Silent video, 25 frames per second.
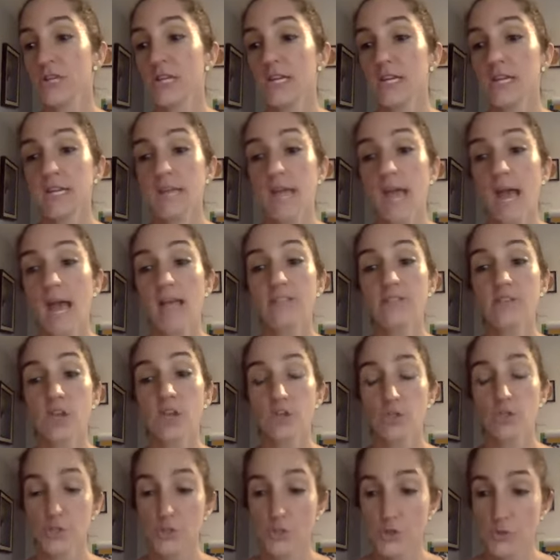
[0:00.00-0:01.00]
It has
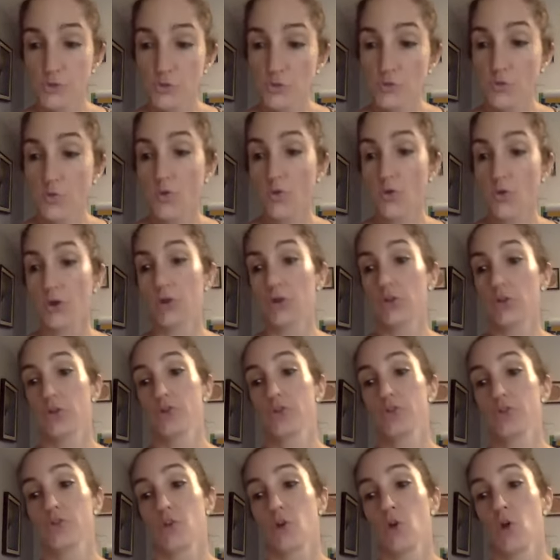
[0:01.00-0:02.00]
2
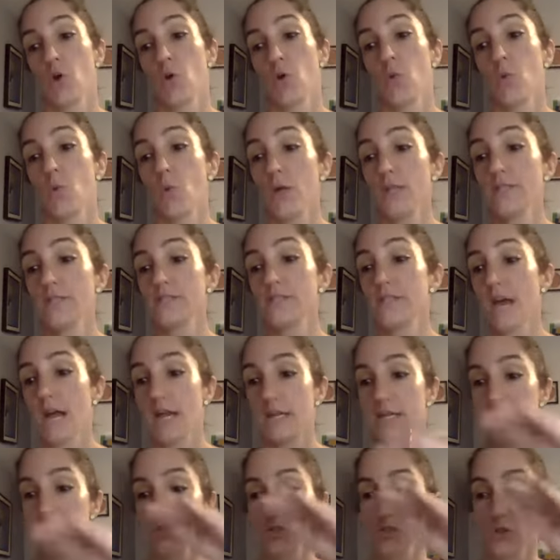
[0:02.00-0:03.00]
corners. One side
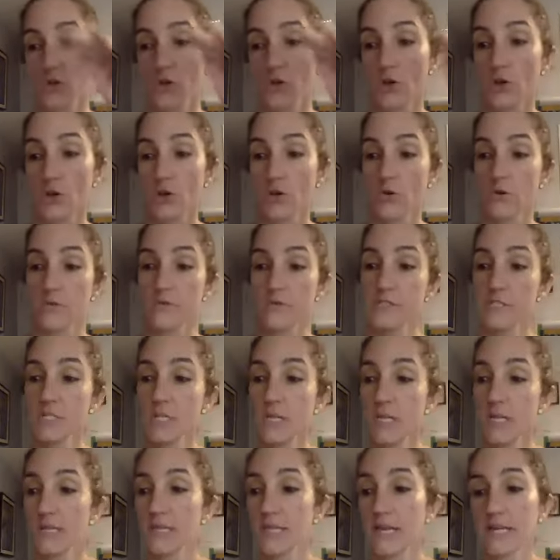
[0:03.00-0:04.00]
is curved
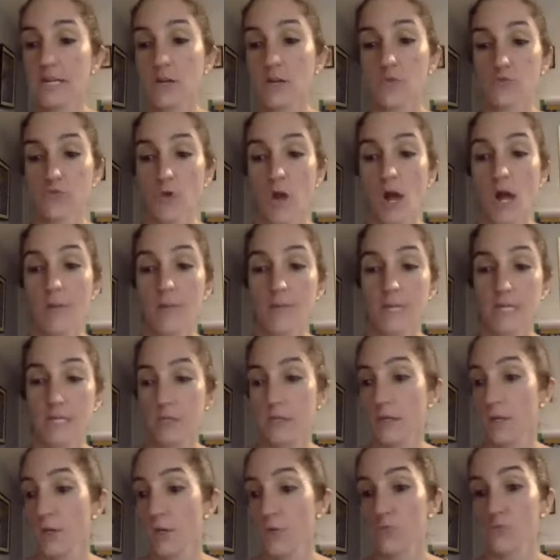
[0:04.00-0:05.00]
like a
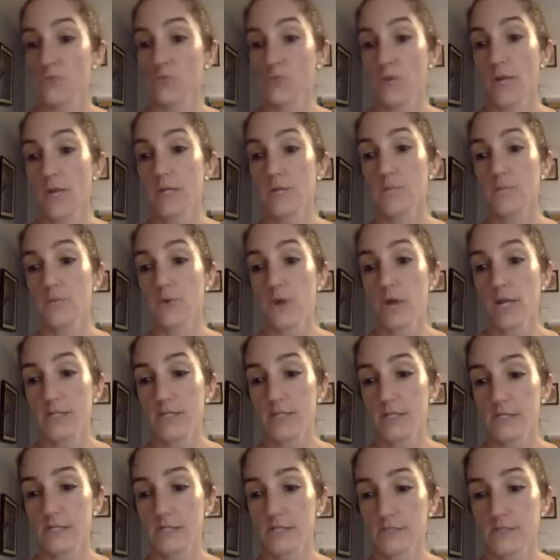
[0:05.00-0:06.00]
robin
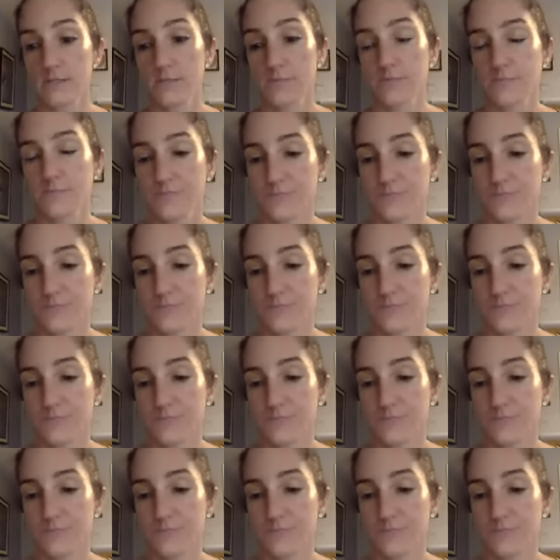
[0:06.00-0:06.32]
redbreast.